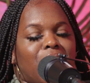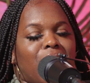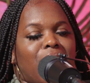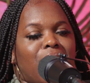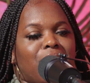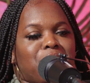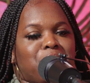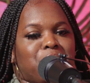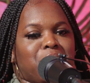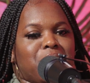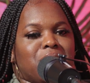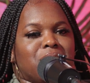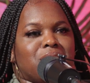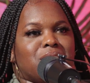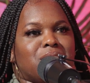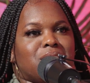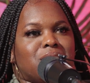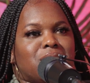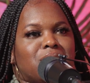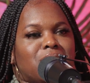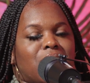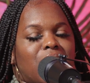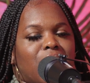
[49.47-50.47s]
I have
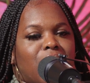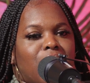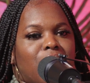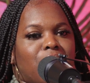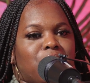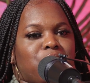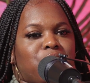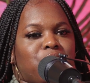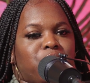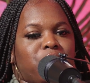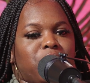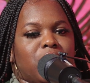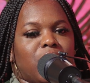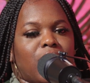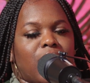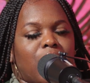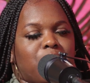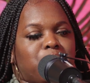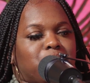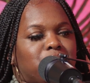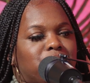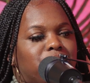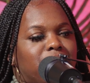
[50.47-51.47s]
brothers. I have 3 that
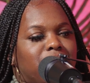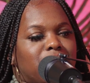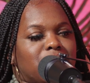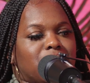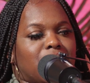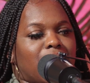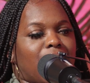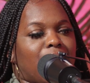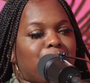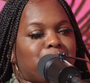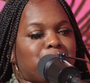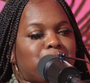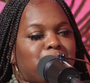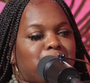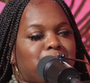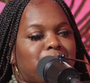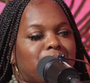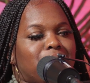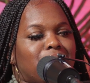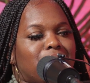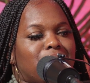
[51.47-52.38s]
I was raised in a household with.